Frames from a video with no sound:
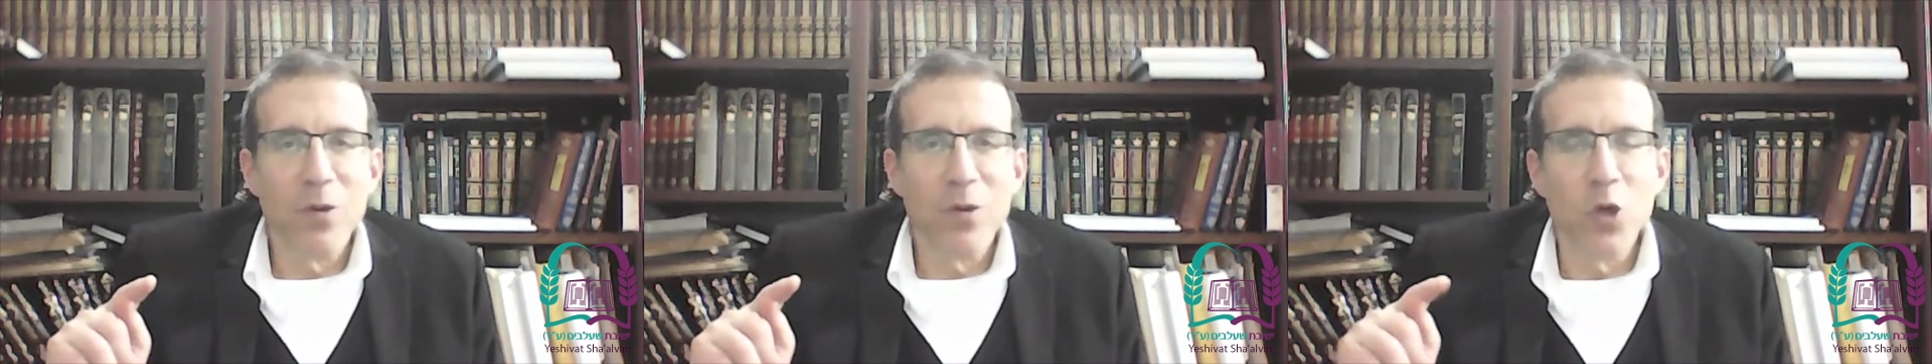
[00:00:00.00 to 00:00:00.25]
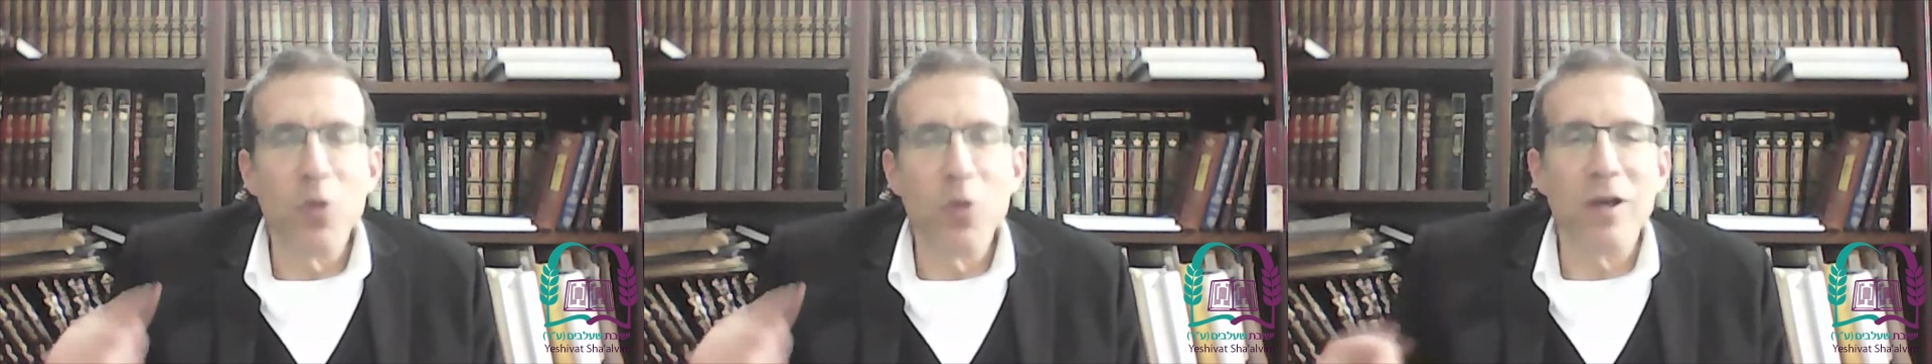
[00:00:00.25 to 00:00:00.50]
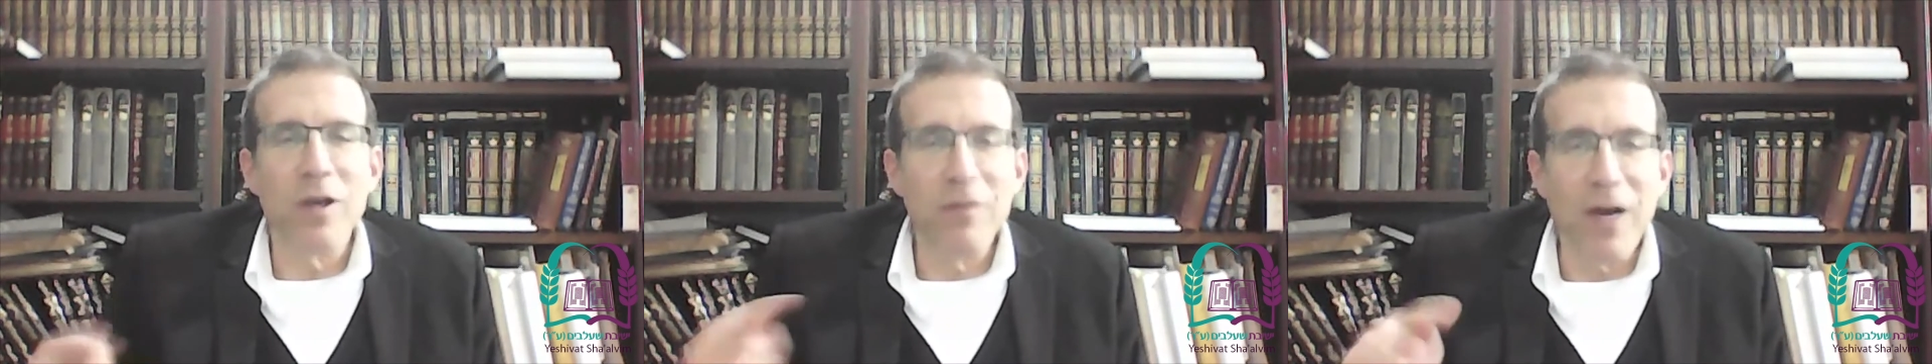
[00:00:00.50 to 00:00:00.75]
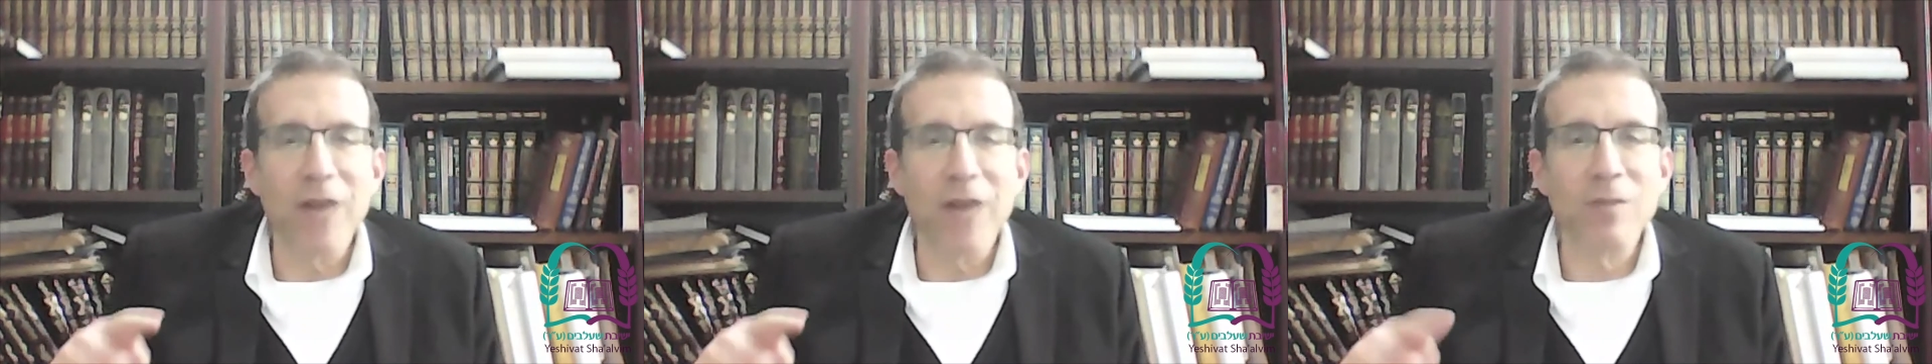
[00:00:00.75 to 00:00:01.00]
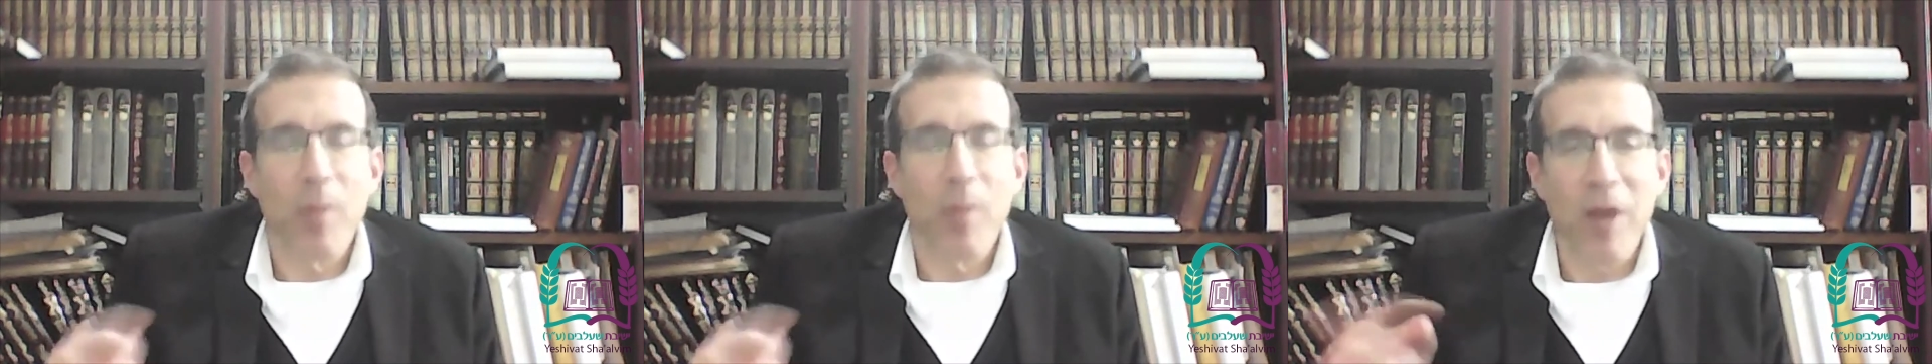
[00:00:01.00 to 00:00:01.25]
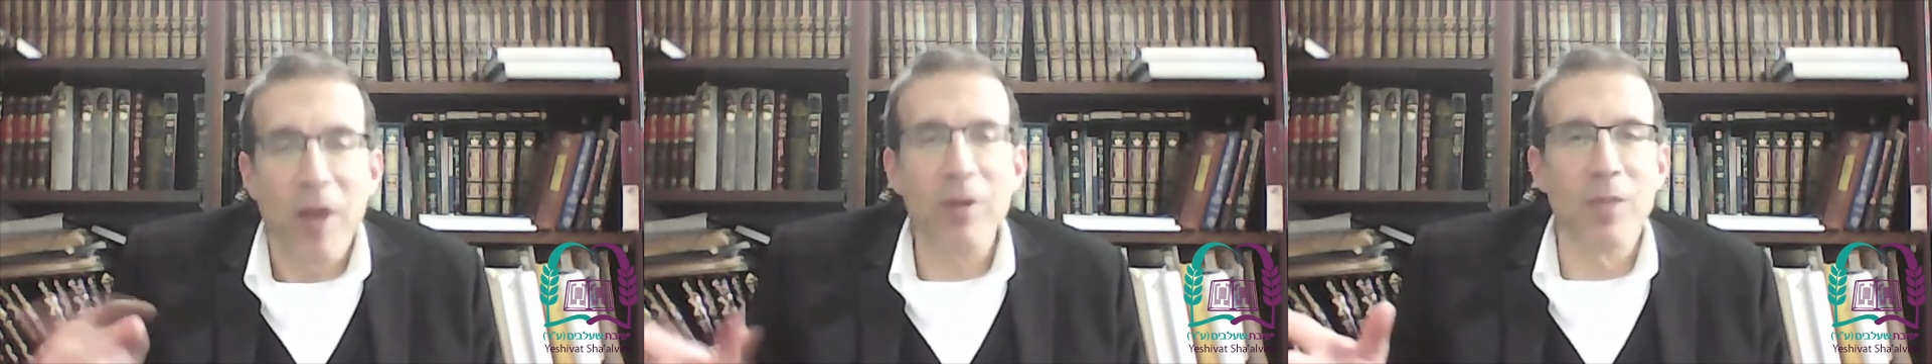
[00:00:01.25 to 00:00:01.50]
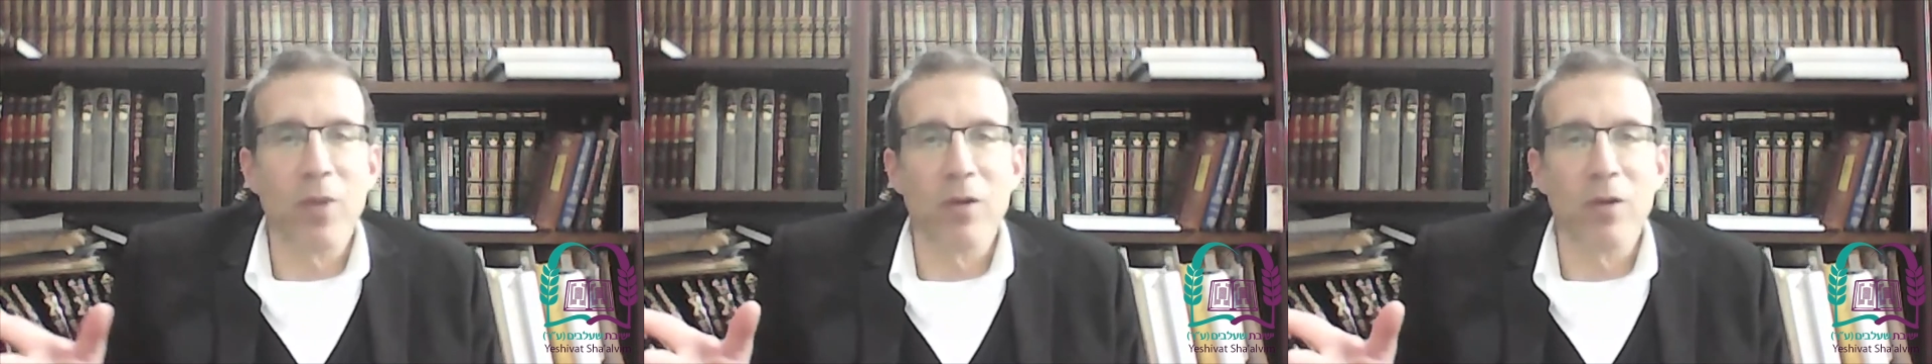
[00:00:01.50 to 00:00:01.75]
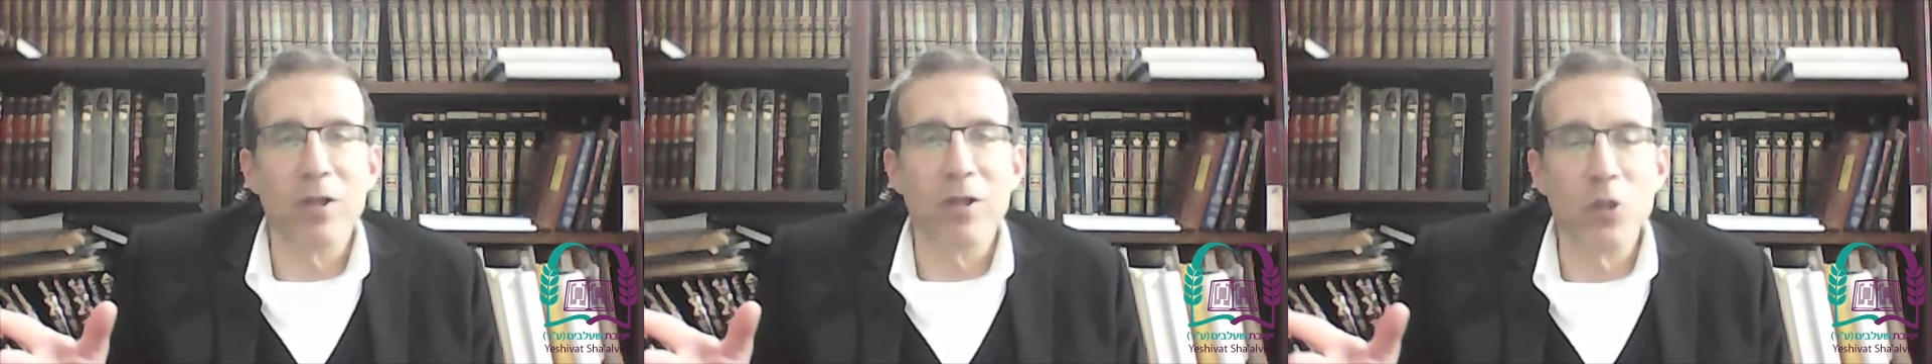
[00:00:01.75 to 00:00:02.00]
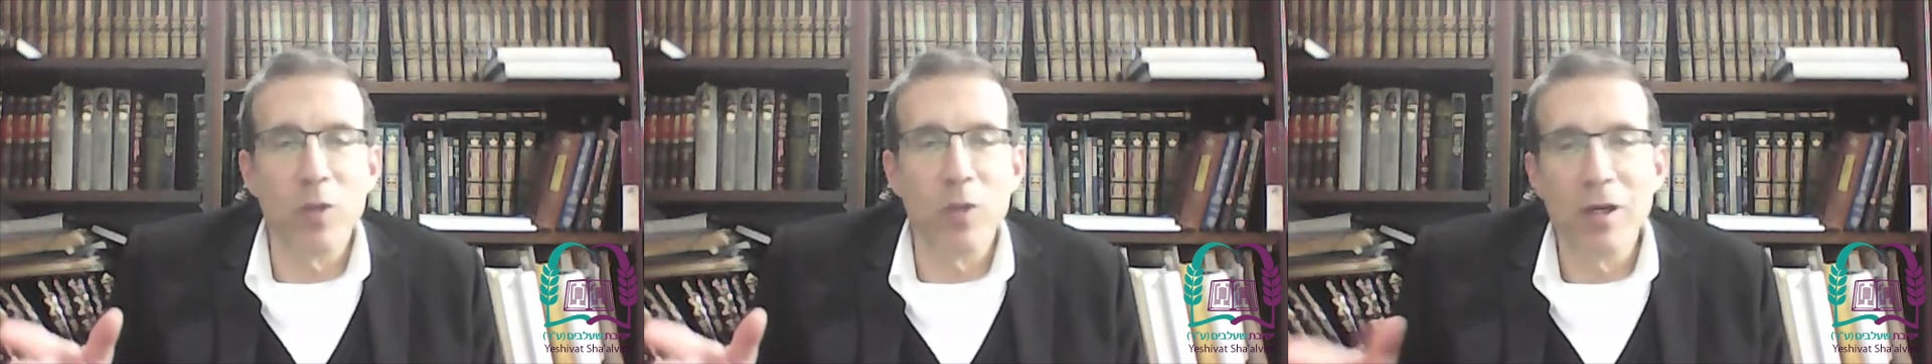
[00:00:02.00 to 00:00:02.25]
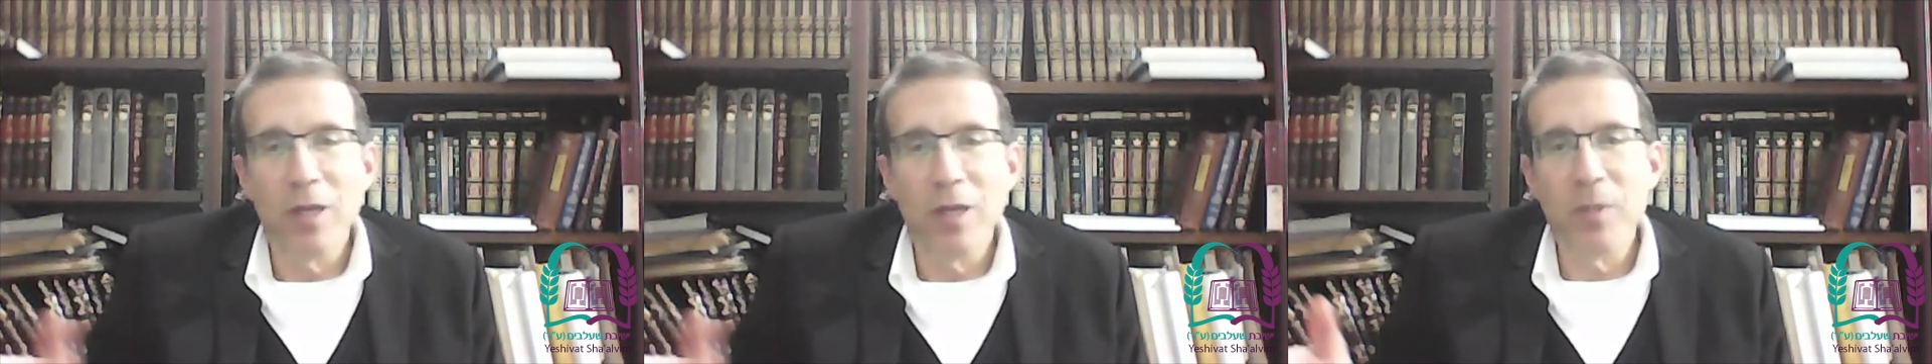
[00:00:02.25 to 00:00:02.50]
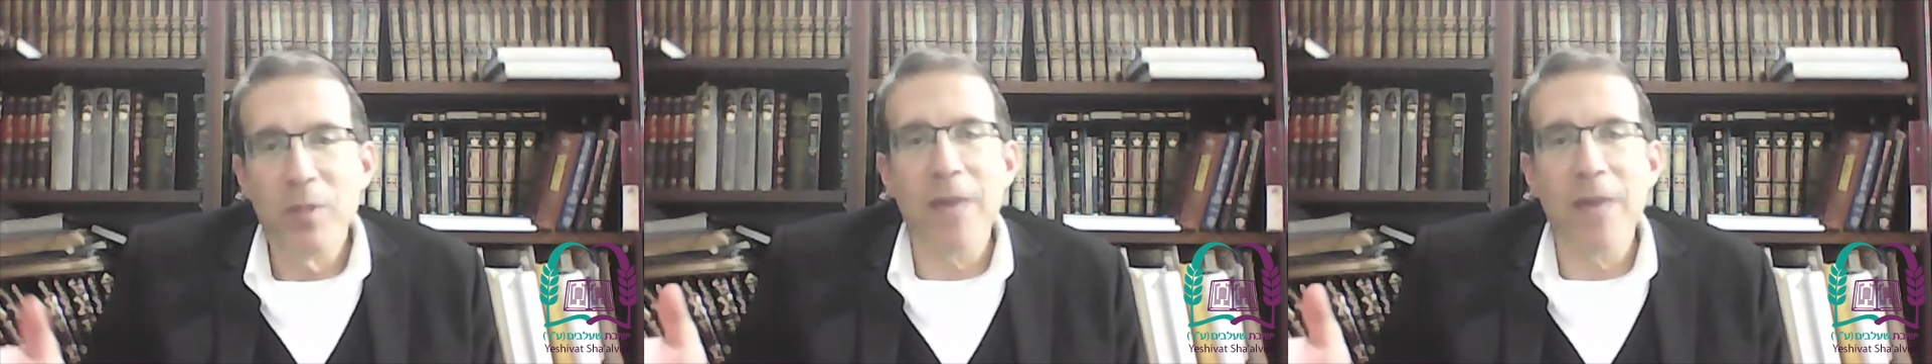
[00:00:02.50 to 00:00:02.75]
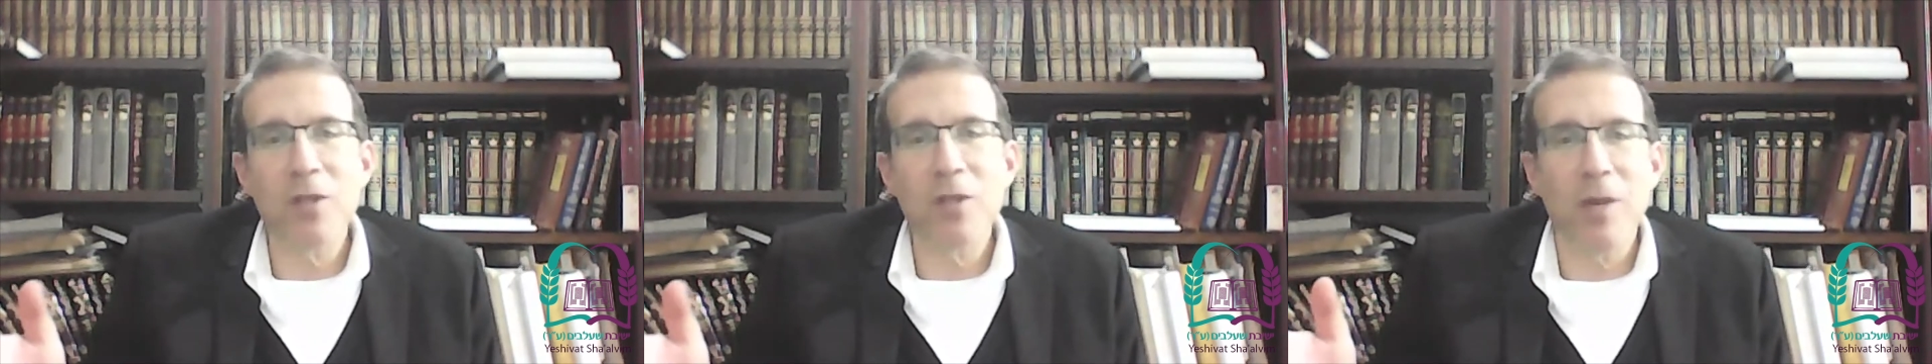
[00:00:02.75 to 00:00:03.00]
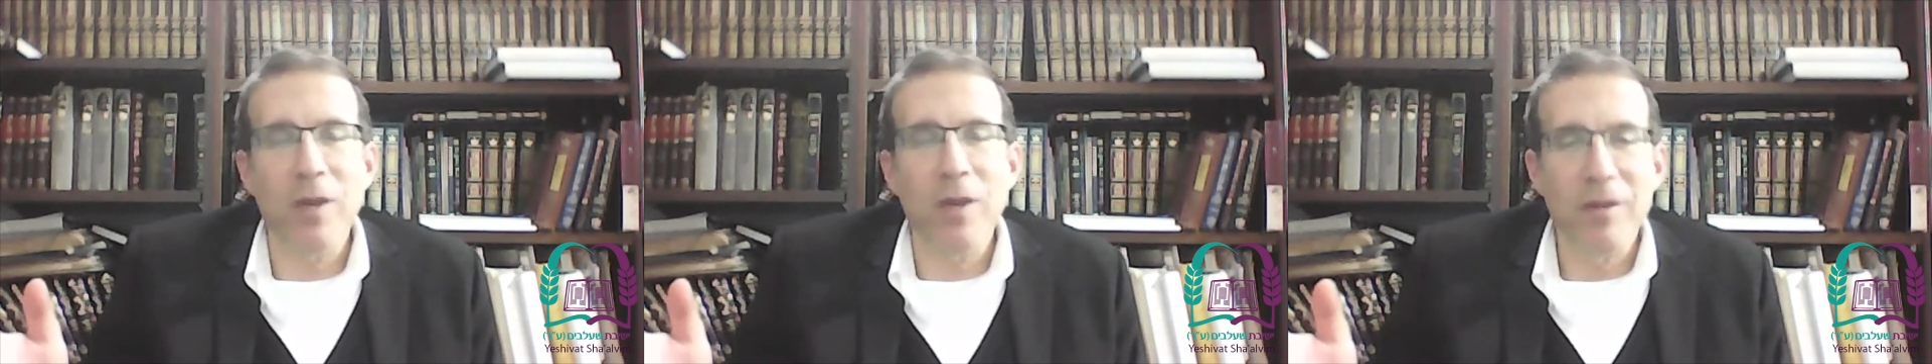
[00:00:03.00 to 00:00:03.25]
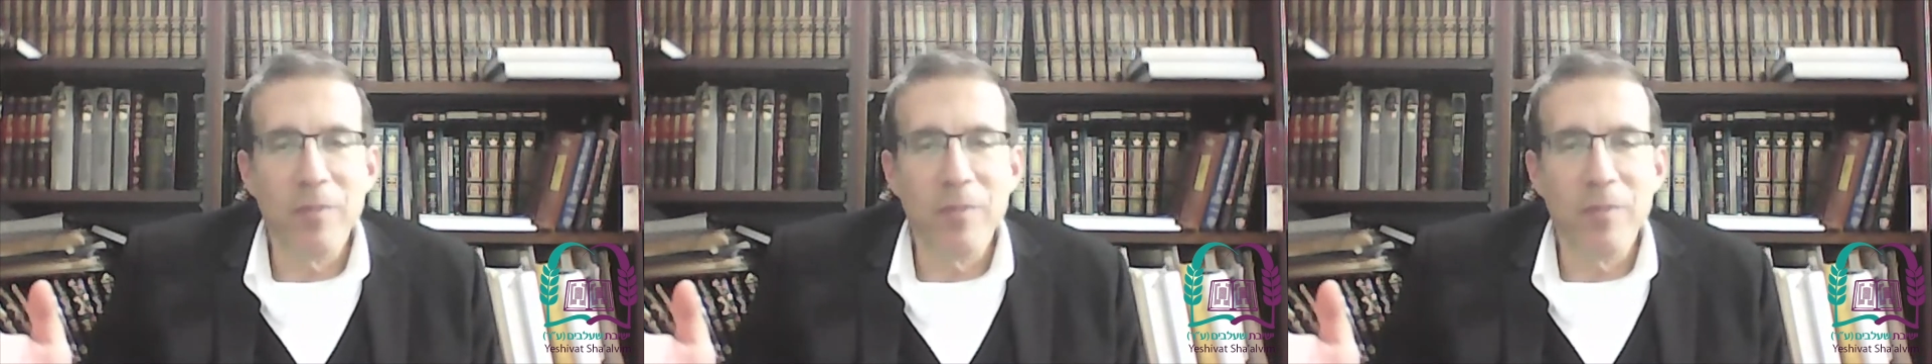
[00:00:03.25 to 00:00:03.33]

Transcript: who were involved in preparing the paraduma became tameh.